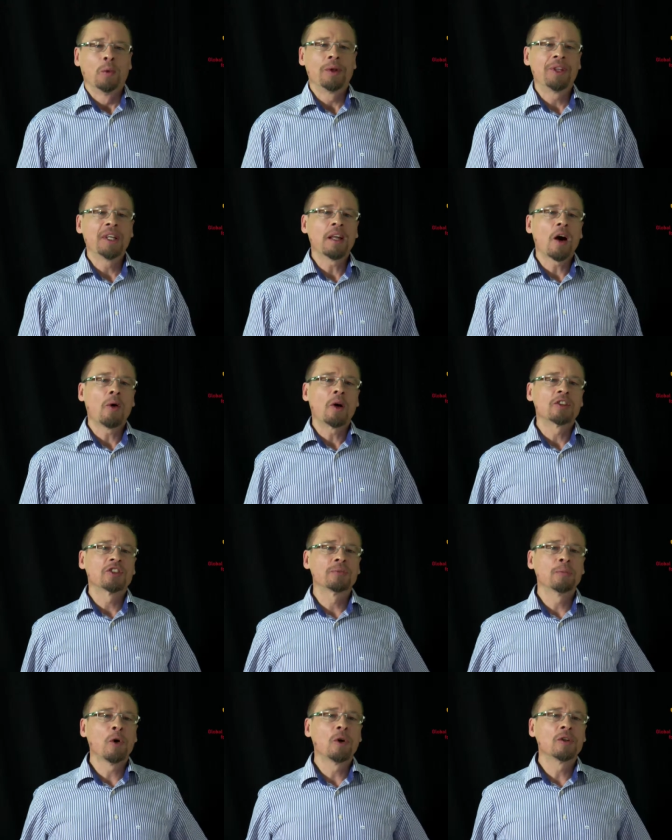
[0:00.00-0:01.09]
Within our
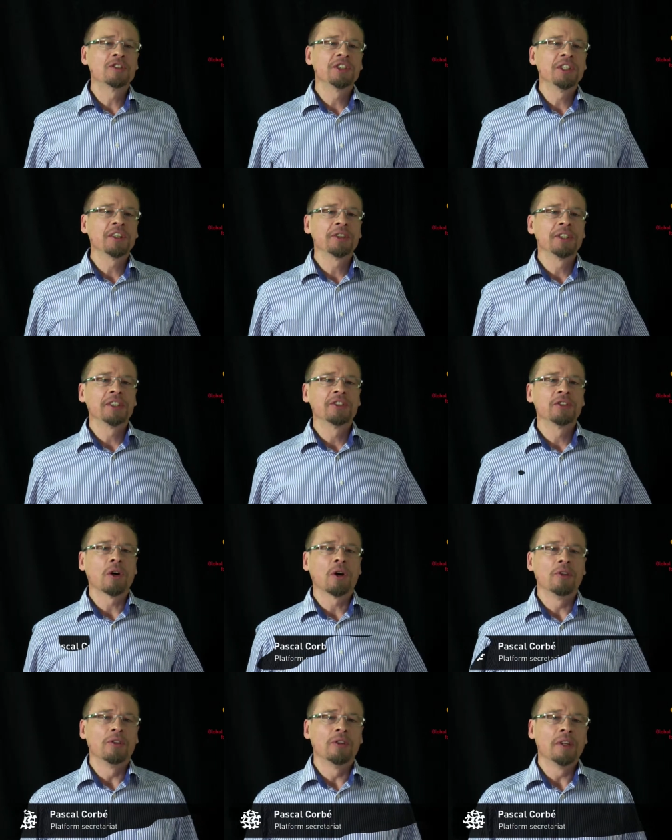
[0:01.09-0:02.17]
small series
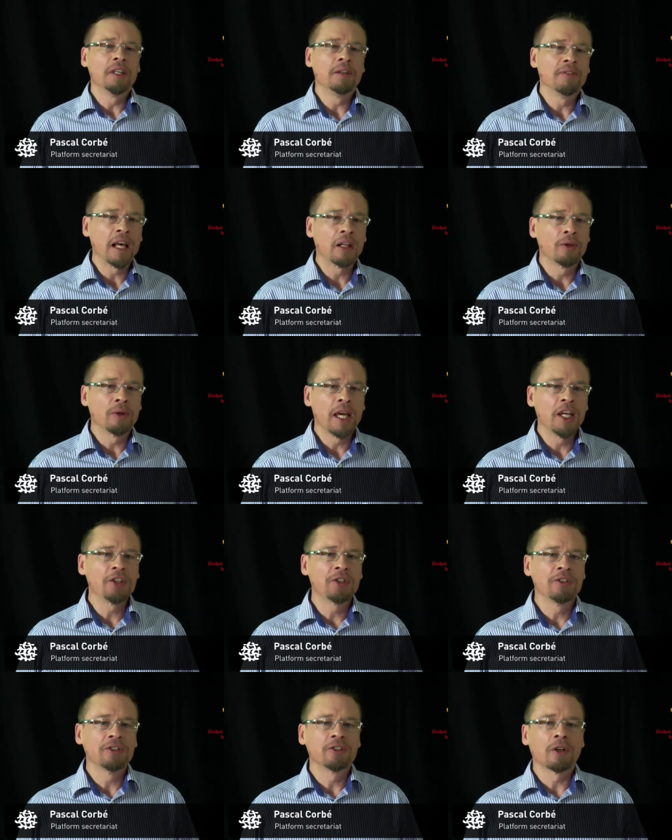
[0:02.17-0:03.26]
on
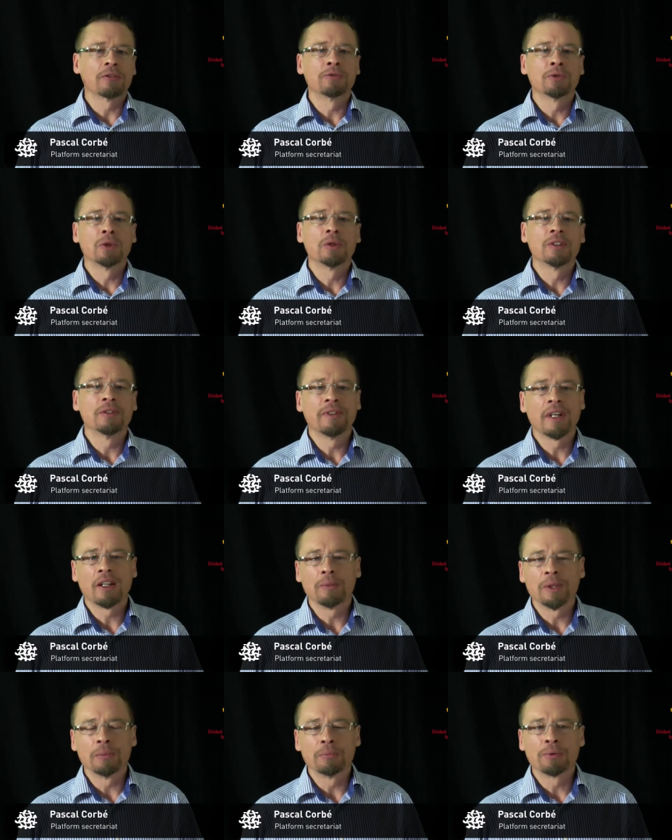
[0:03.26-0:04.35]
evaluations of rural
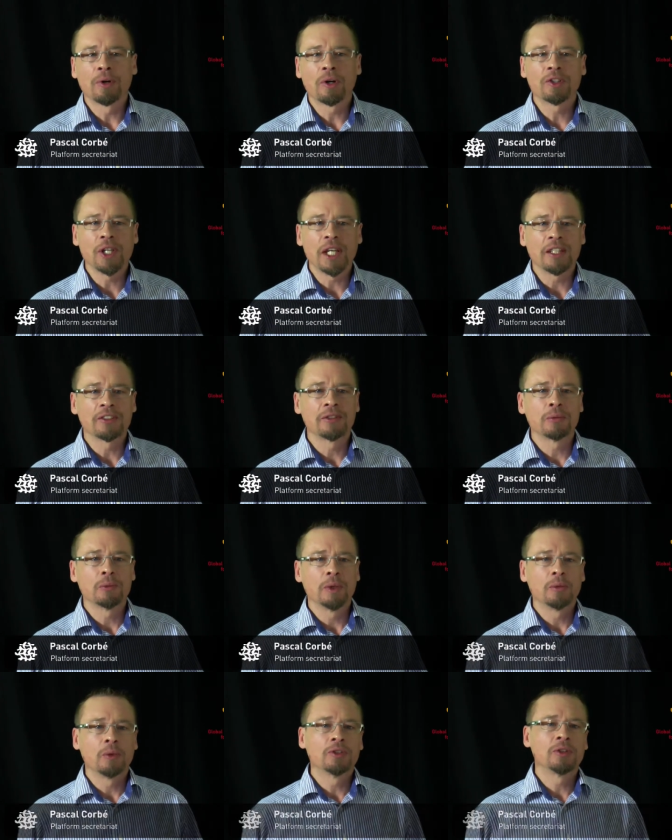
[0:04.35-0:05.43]
development projects,
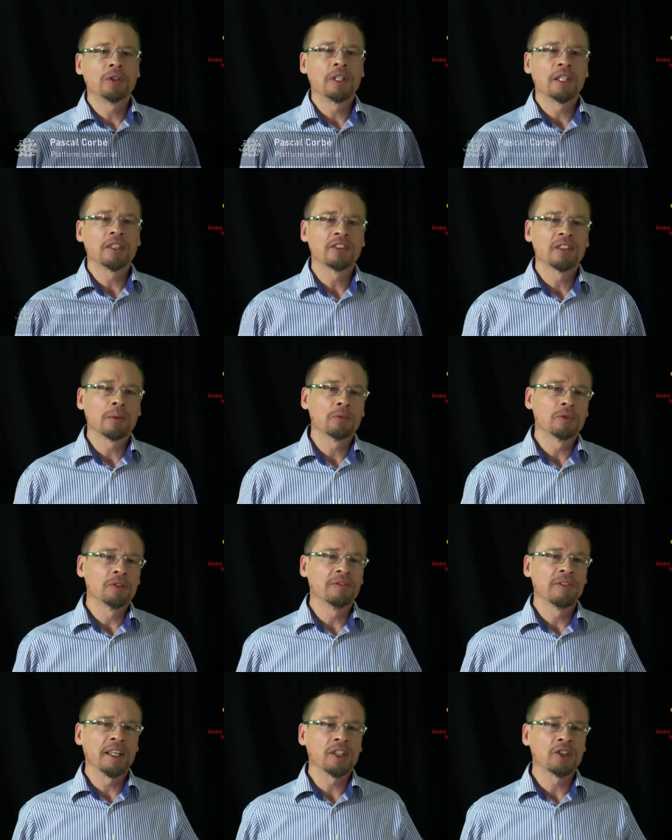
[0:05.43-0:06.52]
we want to get some
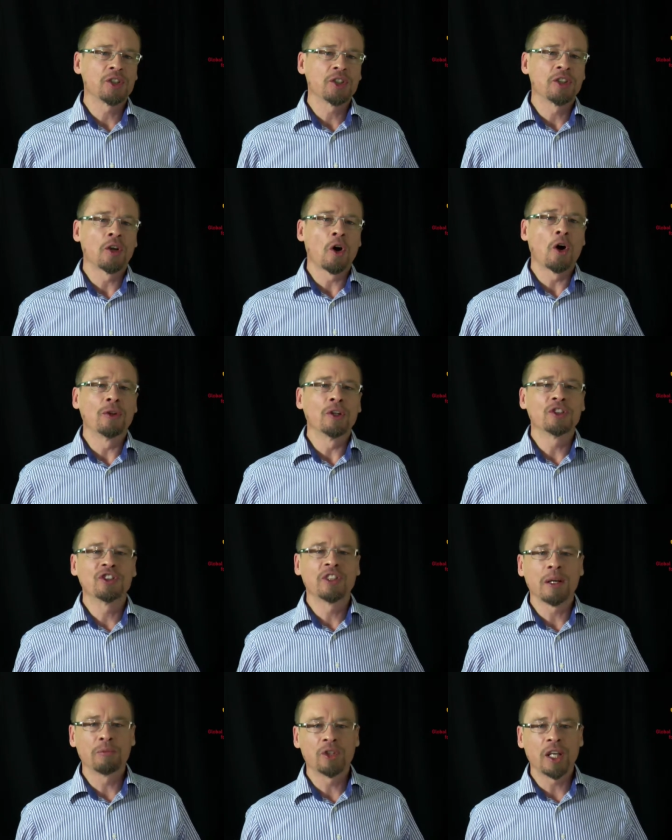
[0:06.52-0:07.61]
reflection on the
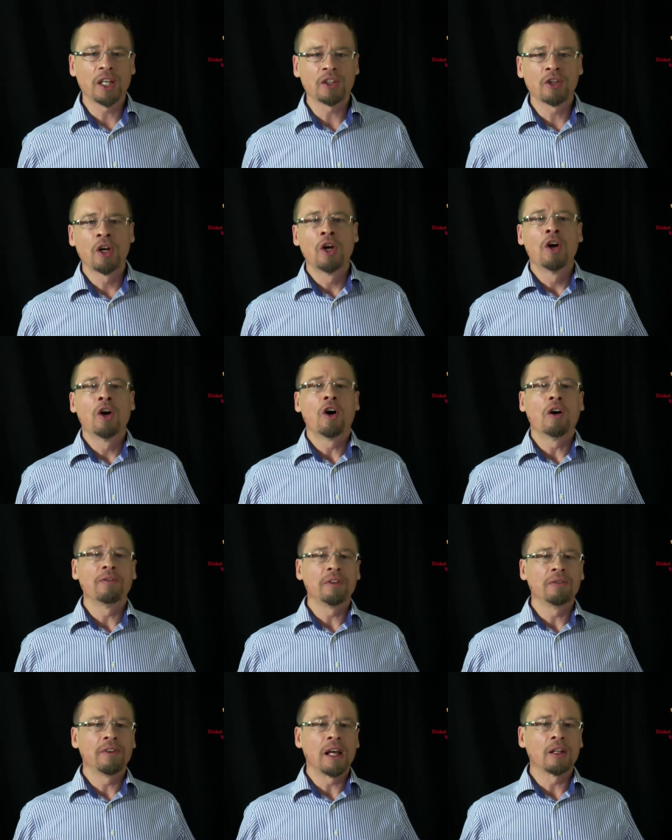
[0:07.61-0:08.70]
subject
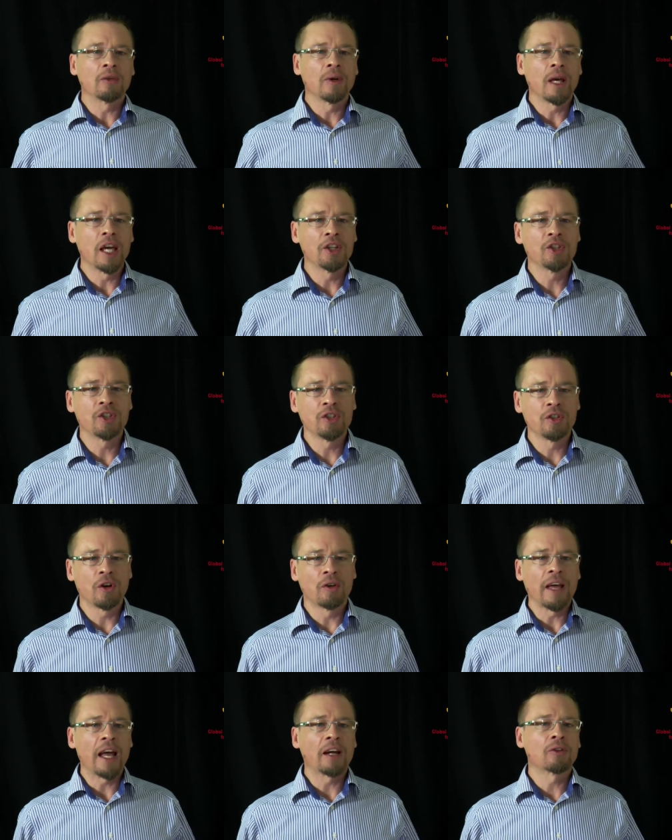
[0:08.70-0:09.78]
of evaluation
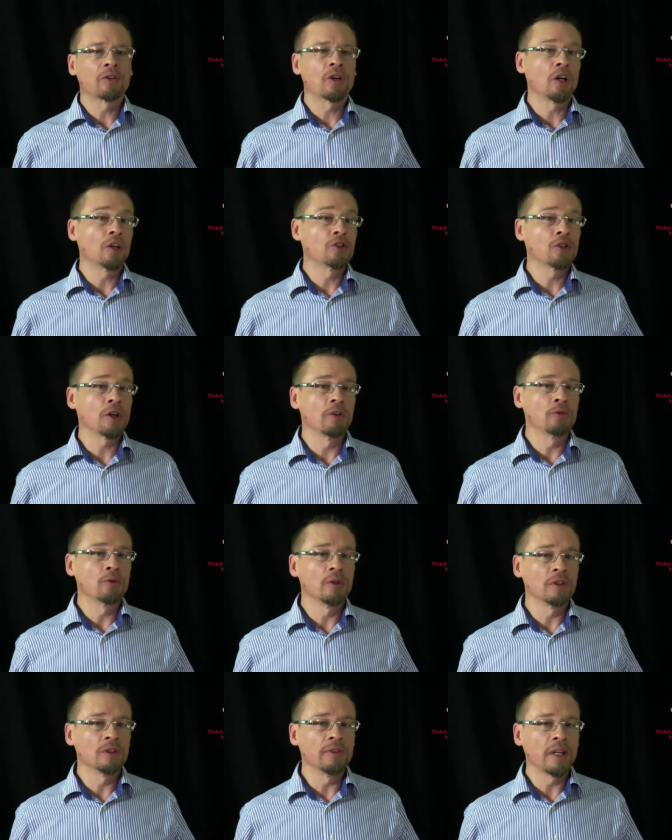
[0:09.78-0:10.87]
of agriculture and
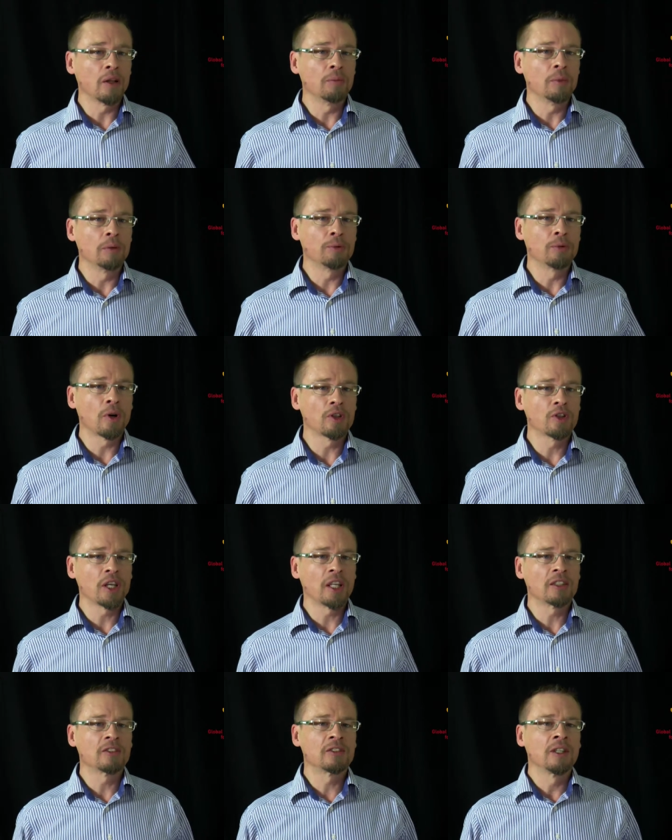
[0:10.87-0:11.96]
rural development
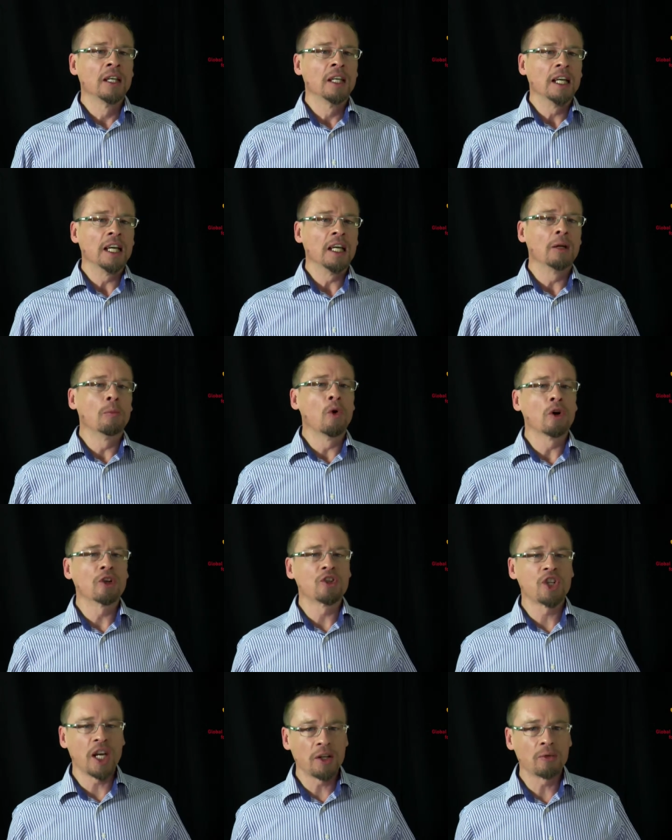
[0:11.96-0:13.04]
projects in a more
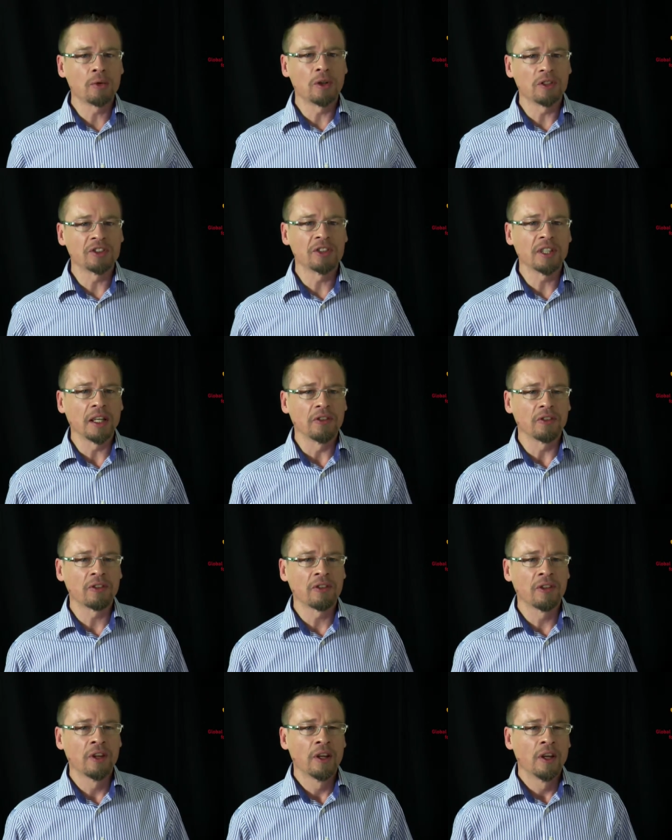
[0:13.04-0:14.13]
general
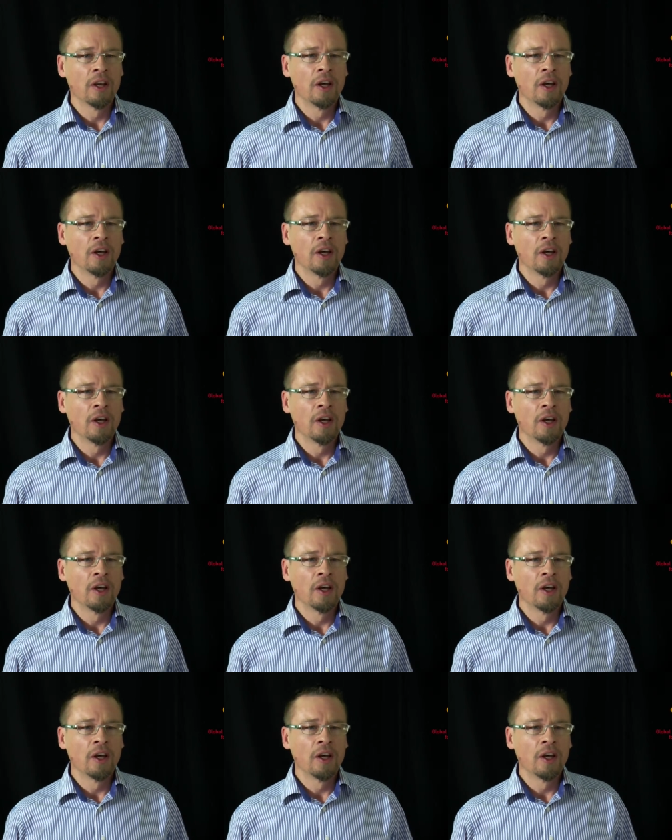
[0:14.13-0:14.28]
sense.